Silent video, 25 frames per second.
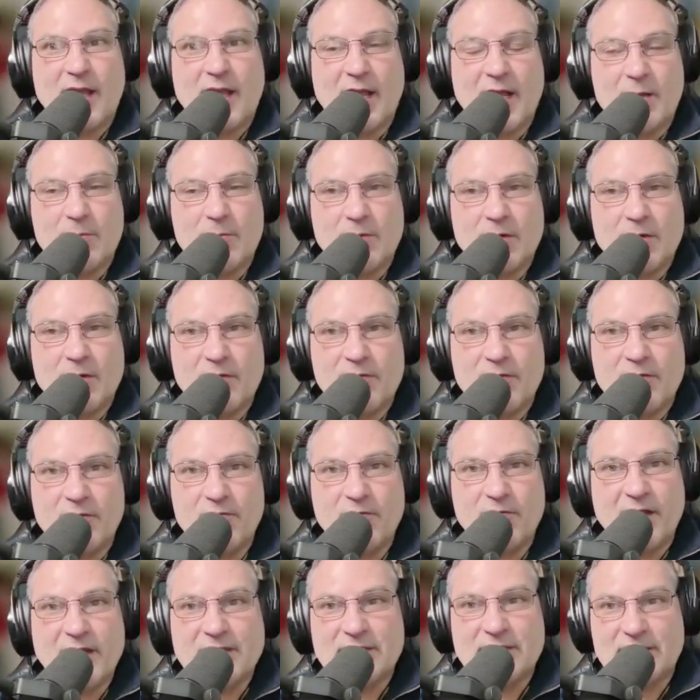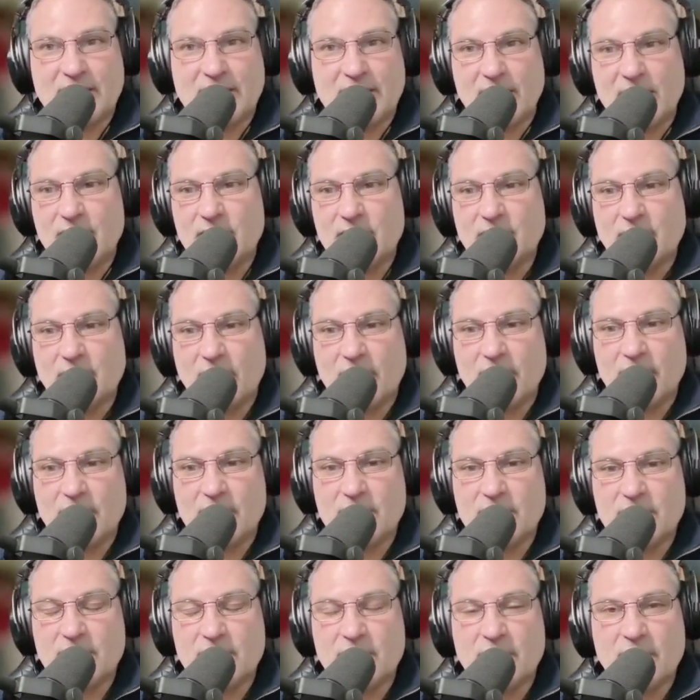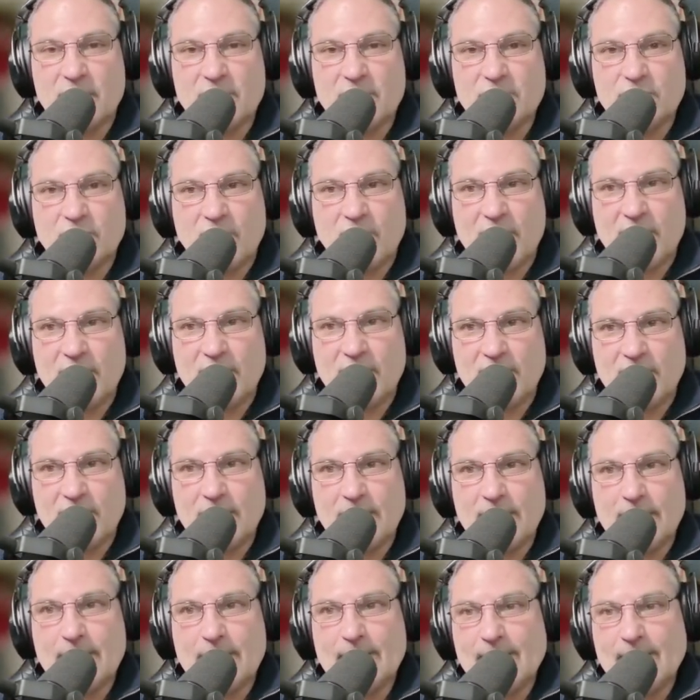element of investing and trading.